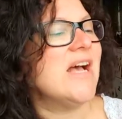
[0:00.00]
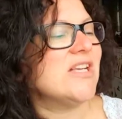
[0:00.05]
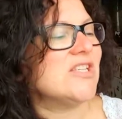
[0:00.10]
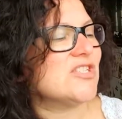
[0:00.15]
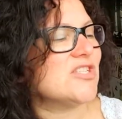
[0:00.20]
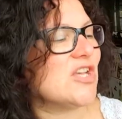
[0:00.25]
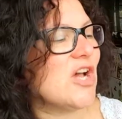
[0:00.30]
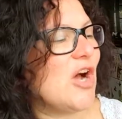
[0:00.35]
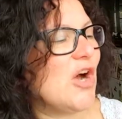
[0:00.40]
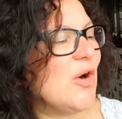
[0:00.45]

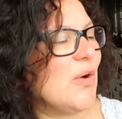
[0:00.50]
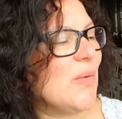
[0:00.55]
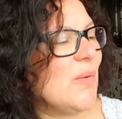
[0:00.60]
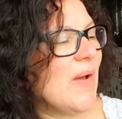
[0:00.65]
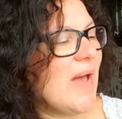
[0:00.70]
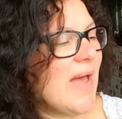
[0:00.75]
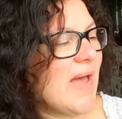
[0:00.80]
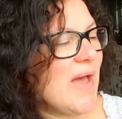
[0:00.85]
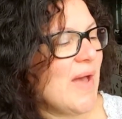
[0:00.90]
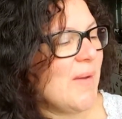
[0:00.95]

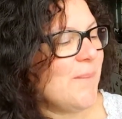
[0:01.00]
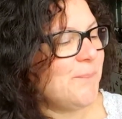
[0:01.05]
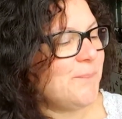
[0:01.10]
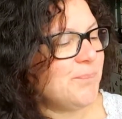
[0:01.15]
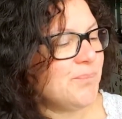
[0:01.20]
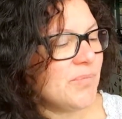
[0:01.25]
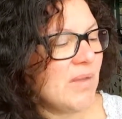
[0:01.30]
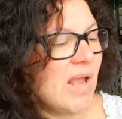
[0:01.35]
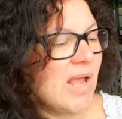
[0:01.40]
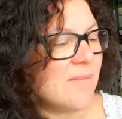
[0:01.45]
So
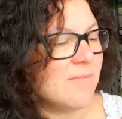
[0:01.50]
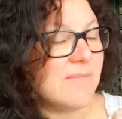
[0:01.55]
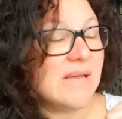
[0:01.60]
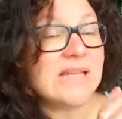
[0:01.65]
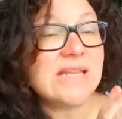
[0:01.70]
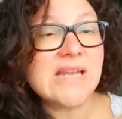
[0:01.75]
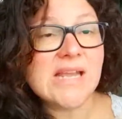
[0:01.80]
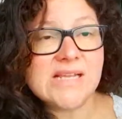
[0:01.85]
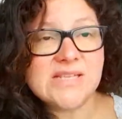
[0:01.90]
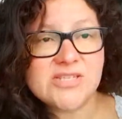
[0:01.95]
um,
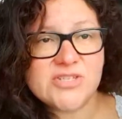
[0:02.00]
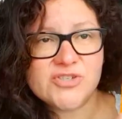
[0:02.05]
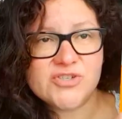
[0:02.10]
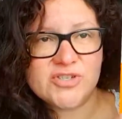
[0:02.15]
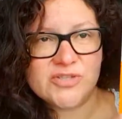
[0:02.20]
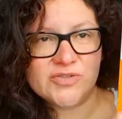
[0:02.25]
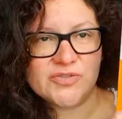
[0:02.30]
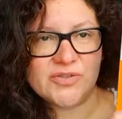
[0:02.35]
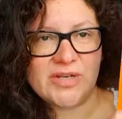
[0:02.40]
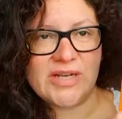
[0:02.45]
Midnight's
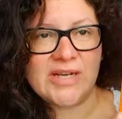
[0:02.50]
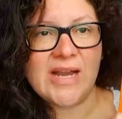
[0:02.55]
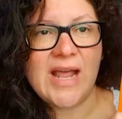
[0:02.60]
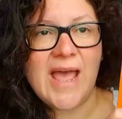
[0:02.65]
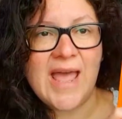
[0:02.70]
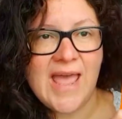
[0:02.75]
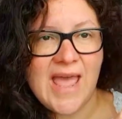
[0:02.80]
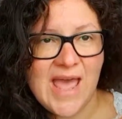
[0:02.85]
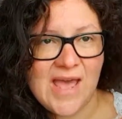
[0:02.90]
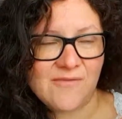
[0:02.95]
Children.
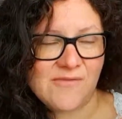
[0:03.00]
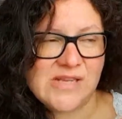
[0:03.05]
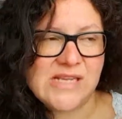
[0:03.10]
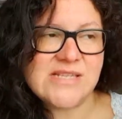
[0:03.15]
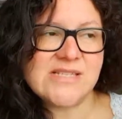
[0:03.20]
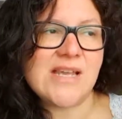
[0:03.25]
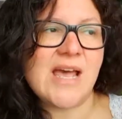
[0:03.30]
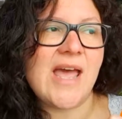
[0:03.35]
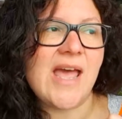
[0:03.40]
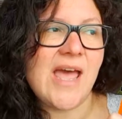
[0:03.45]
I have
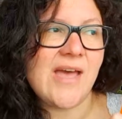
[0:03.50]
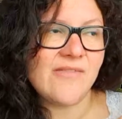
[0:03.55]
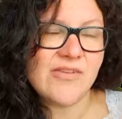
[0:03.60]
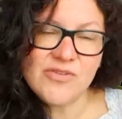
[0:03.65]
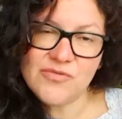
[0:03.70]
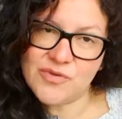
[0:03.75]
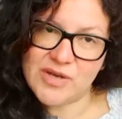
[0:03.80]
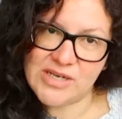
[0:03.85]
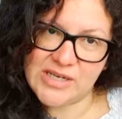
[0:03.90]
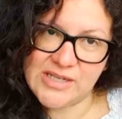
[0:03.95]
it. I
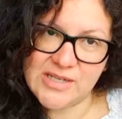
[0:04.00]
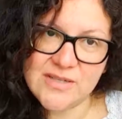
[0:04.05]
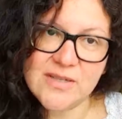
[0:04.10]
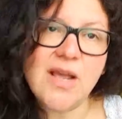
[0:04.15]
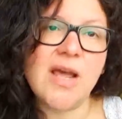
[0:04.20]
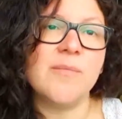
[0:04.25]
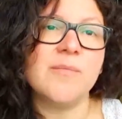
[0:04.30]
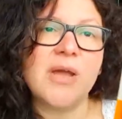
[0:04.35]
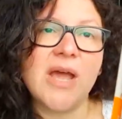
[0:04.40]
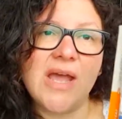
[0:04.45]
haven't read it.
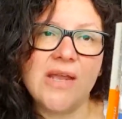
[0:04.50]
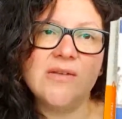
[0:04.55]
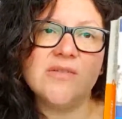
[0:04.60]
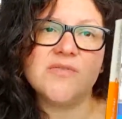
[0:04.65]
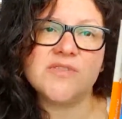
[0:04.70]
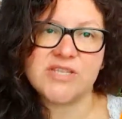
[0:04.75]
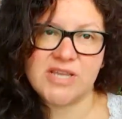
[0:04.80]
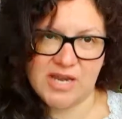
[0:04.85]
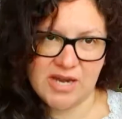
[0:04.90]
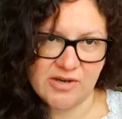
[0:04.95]
I'm kind
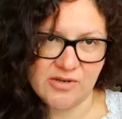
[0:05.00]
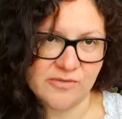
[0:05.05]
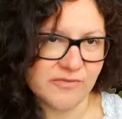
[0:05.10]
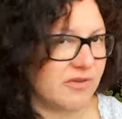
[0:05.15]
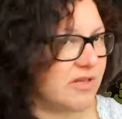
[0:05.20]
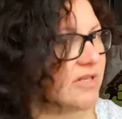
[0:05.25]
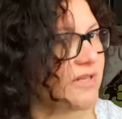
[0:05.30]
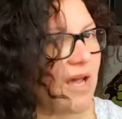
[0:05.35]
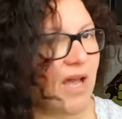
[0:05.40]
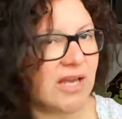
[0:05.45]
of scared of
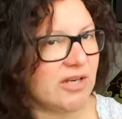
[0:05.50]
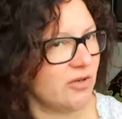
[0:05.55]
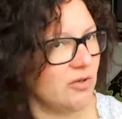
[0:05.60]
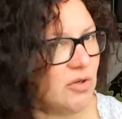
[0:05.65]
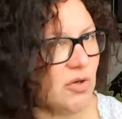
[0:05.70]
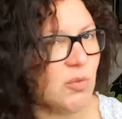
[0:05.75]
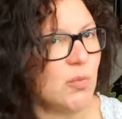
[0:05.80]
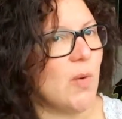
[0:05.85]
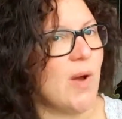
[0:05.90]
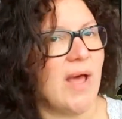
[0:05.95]
it. I don't
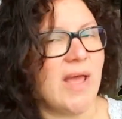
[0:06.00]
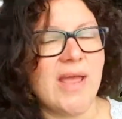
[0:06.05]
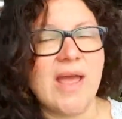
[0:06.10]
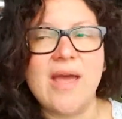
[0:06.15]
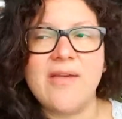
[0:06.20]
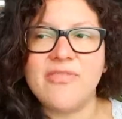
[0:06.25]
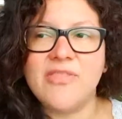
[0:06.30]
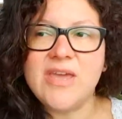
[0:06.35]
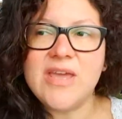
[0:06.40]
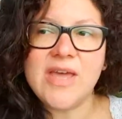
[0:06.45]
know why.
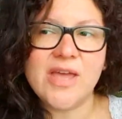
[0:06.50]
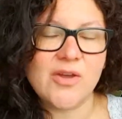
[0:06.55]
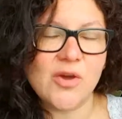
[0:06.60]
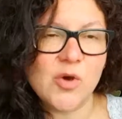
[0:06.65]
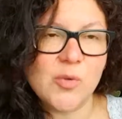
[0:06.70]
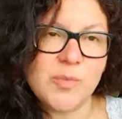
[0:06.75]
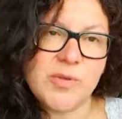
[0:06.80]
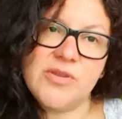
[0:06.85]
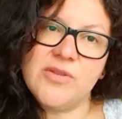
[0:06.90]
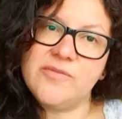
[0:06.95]
I think I
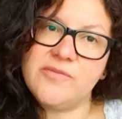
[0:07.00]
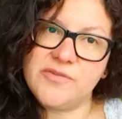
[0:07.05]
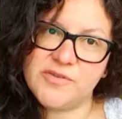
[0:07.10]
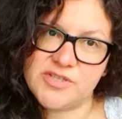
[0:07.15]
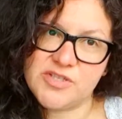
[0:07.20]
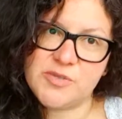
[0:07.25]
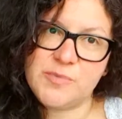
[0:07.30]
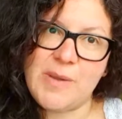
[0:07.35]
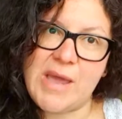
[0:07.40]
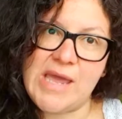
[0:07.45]
opened the
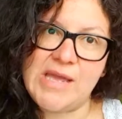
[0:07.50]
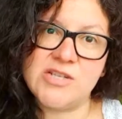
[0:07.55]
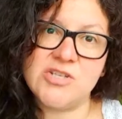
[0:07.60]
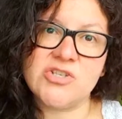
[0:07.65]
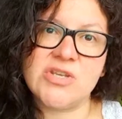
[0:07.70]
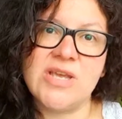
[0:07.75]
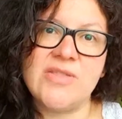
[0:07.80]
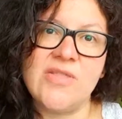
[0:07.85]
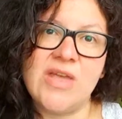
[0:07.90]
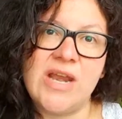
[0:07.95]
first
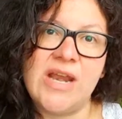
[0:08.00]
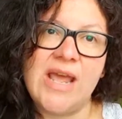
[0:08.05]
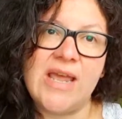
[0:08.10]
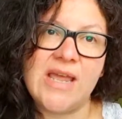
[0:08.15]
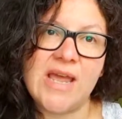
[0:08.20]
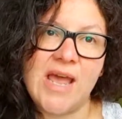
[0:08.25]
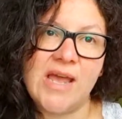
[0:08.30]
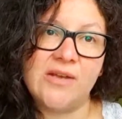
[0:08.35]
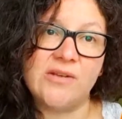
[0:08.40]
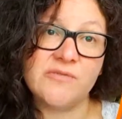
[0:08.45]
page and then I
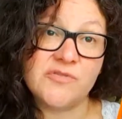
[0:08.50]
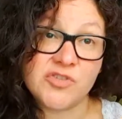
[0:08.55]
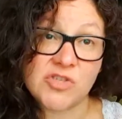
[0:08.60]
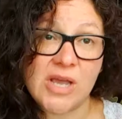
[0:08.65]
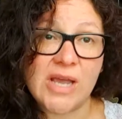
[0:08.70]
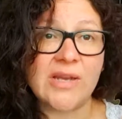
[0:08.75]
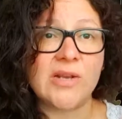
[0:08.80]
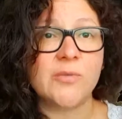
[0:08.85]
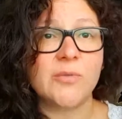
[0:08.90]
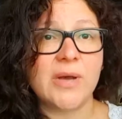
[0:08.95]
kind of
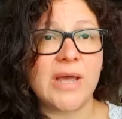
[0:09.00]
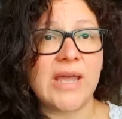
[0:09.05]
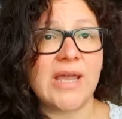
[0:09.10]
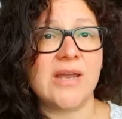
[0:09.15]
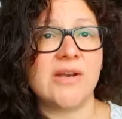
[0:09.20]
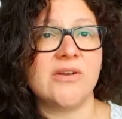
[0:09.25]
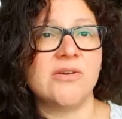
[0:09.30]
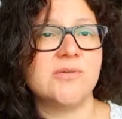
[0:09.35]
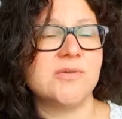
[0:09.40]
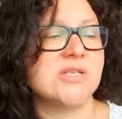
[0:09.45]
shied away
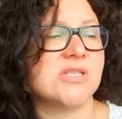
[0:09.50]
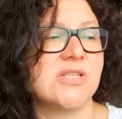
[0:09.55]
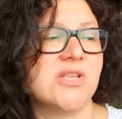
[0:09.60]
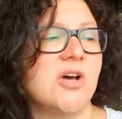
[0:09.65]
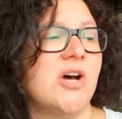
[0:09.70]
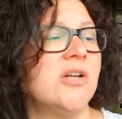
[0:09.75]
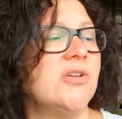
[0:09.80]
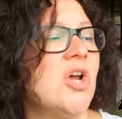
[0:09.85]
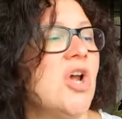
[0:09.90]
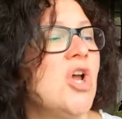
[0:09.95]
and always
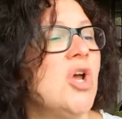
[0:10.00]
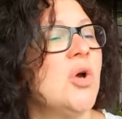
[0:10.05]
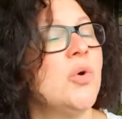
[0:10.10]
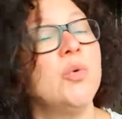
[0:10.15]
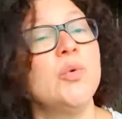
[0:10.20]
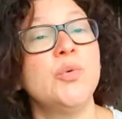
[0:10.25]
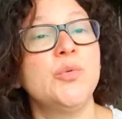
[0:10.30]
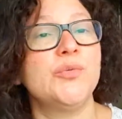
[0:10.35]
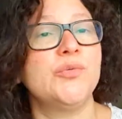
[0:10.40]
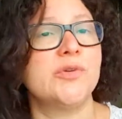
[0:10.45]
thought,
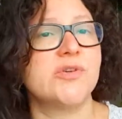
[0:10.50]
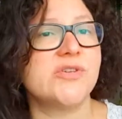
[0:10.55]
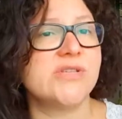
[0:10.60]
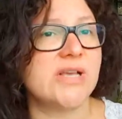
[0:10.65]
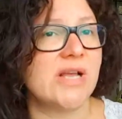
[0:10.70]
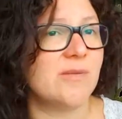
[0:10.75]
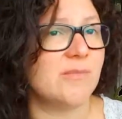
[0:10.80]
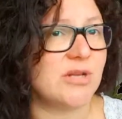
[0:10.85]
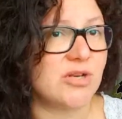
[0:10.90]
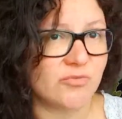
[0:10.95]
oh, for
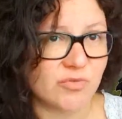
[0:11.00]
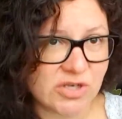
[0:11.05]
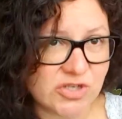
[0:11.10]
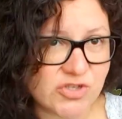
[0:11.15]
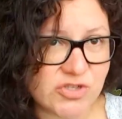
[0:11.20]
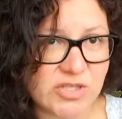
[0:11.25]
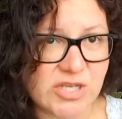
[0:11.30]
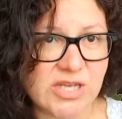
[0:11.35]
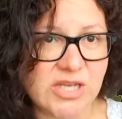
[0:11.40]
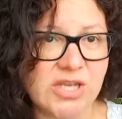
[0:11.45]
Salman
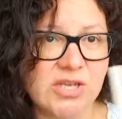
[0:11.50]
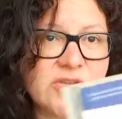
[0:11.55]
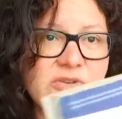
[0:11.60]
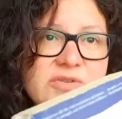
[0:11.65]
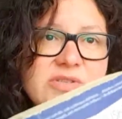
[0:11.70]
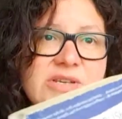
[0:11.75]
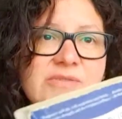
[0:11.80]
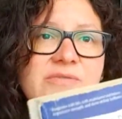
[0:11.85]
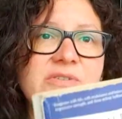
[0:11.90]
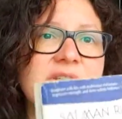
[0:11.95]
Rushdie, you
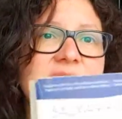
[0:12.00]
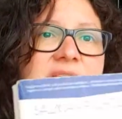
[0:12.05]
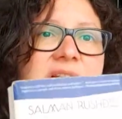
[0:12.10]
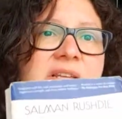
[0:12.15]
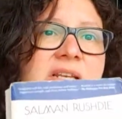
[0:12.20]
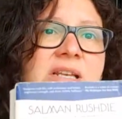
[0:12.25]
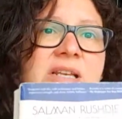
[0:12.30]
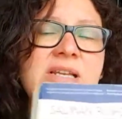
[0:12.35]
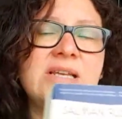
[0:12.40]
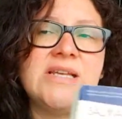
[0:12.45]

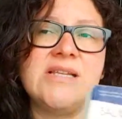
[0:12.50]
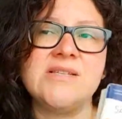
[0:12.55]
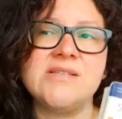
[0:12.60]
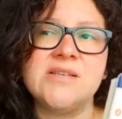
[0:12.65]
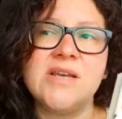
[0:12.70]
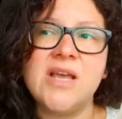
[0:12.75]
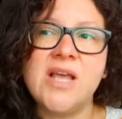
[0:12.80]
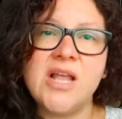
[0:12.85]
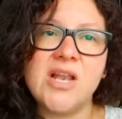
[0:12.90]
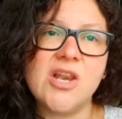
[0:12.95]
definitely need
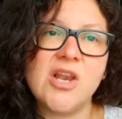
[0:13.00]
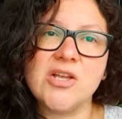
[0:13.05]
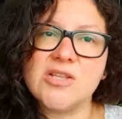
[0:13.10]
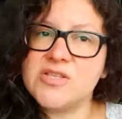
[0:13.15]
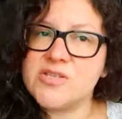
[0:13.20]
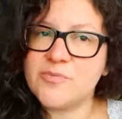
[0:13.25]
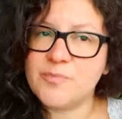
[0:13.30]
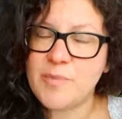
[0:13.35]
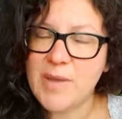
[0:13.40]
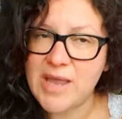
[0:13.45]

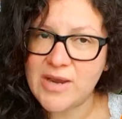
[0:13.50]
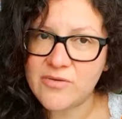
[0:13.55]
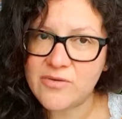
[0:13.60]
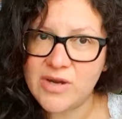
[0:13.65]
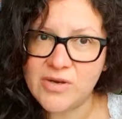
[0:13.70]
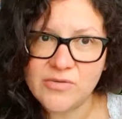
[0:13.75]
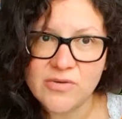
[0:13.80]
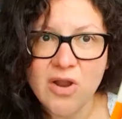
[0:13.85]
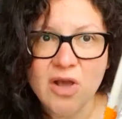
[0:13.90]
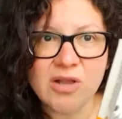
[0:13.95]
lots of
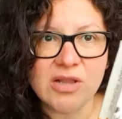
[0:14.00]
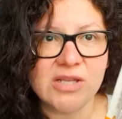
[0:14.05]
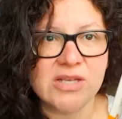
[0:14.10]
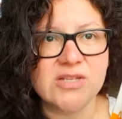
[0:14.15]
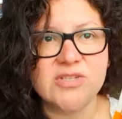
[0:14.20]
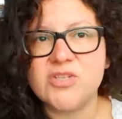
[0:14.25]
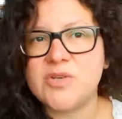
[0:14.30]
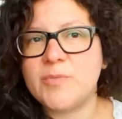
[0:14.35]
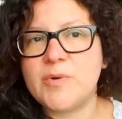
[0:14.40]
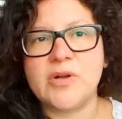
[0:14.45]
background
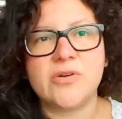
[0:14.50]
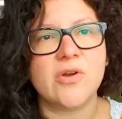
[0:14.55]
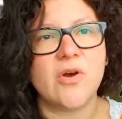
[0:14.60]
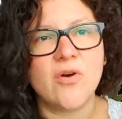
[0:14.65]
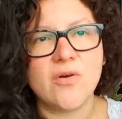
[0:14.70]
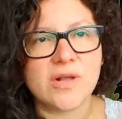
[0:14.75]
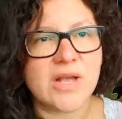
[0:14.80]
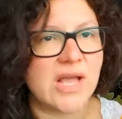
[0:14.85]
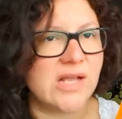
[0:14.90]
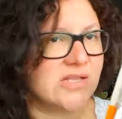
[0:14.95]
knowledge about
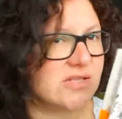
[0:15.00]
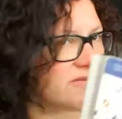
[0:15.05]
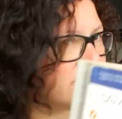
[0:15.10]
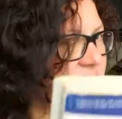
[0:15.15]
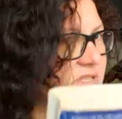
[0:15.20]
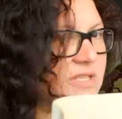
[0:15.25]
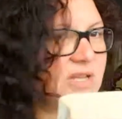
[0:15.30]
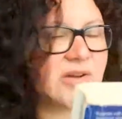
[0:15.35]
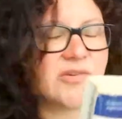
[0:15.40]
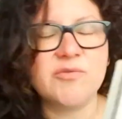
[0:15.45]
all kinds of
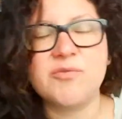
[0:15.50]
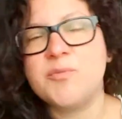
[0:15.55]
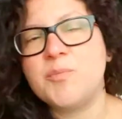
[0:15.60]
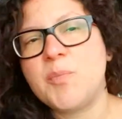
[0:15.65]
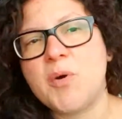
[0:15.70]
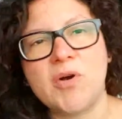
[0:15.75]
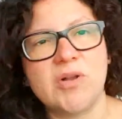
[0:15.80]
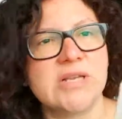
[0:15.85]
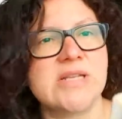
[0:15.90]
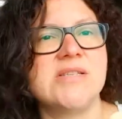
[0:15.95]
stuff,
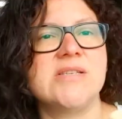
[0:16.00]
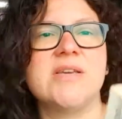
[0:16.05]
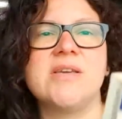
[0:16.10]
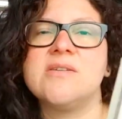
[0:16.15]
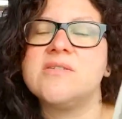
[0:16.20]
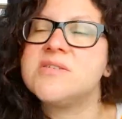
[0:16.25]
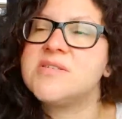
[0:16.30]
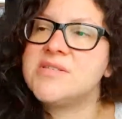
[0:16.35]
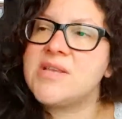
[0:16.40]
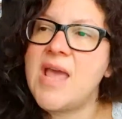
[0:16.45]

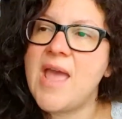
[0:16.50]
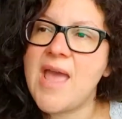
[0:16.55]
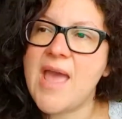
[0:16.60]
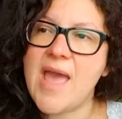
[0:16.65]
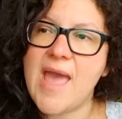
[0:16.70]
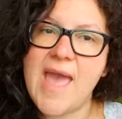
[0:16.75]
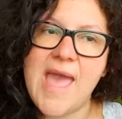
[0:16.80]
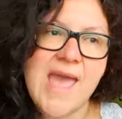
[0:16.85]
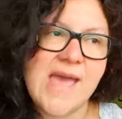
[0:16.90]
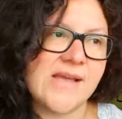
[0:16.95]
politics
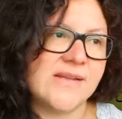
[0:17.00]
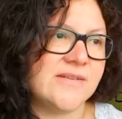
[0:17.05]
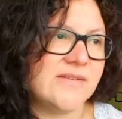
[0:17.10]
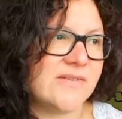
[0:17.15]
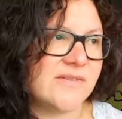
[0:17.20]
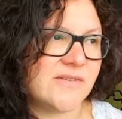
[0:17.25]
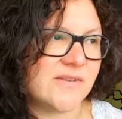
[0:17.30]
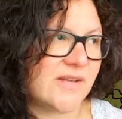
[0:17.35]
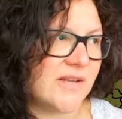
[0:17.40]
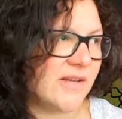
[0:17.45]

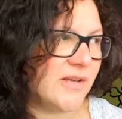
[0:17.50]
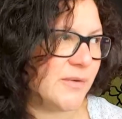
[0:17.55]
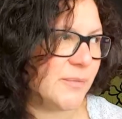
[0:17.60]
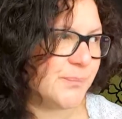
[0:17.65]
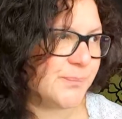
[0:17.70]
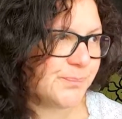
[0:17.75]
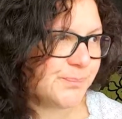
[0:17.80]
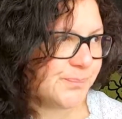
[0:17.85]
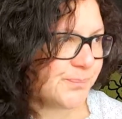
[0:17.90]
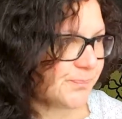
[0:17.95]
and
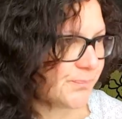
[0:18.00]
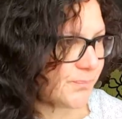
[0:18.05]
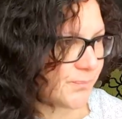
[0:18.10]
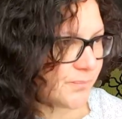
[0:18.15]
um,